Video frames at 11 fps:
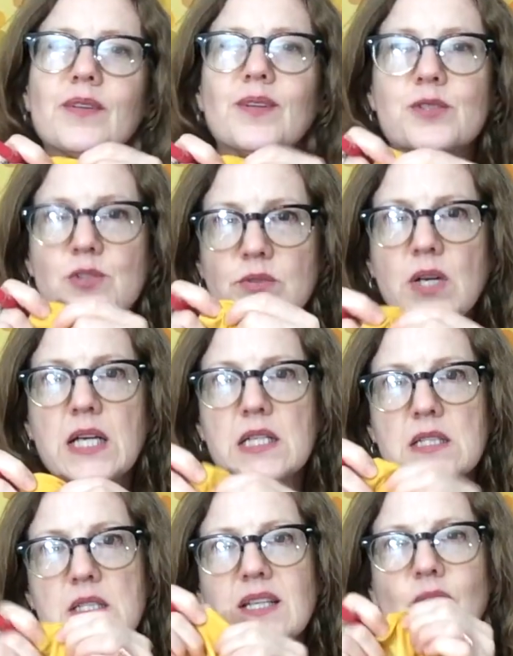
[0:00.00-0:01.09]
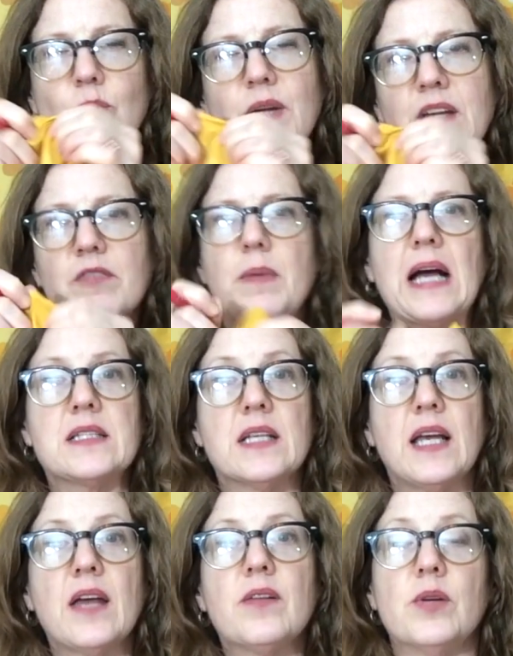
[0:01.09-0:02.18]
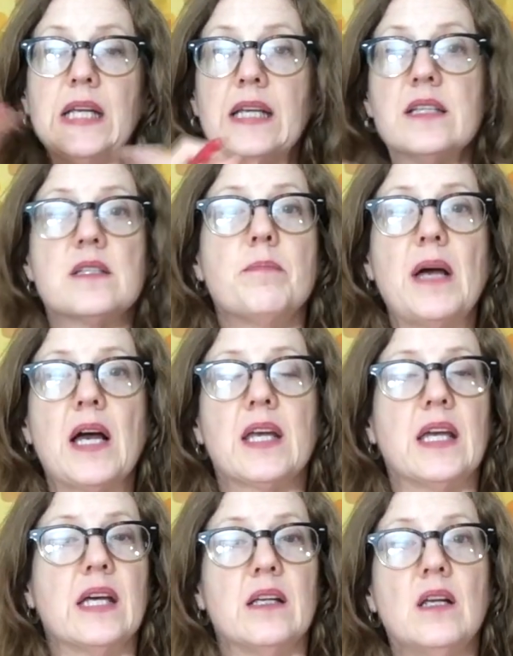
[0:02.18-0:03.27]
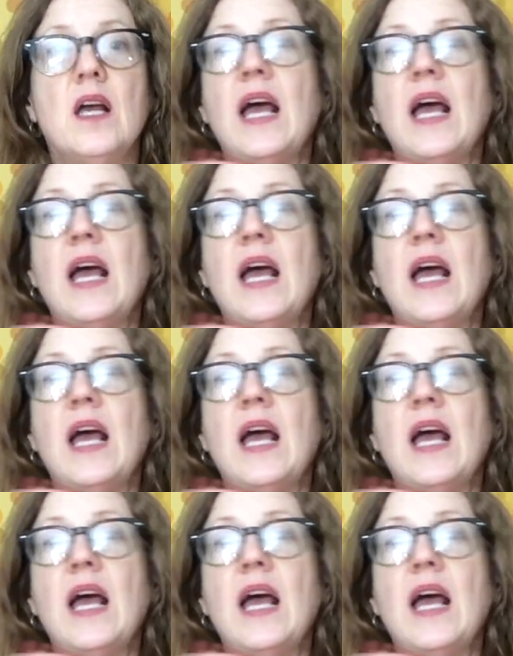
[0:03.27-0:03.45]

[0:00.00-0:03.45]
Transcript: those threads and the weave back together and ease it back in,